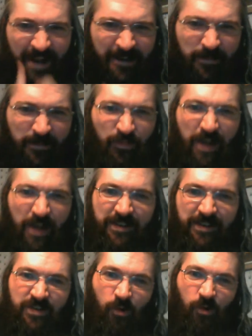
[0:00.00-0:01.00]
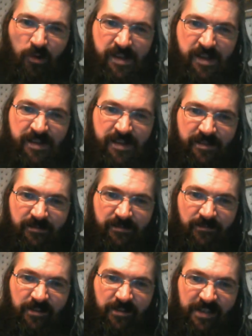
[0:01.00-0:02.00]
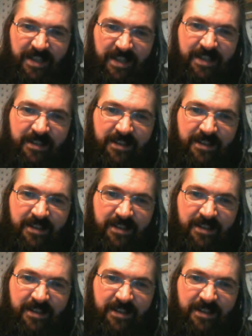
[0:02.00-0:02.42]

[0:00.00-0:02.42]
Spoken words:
of predatory, really.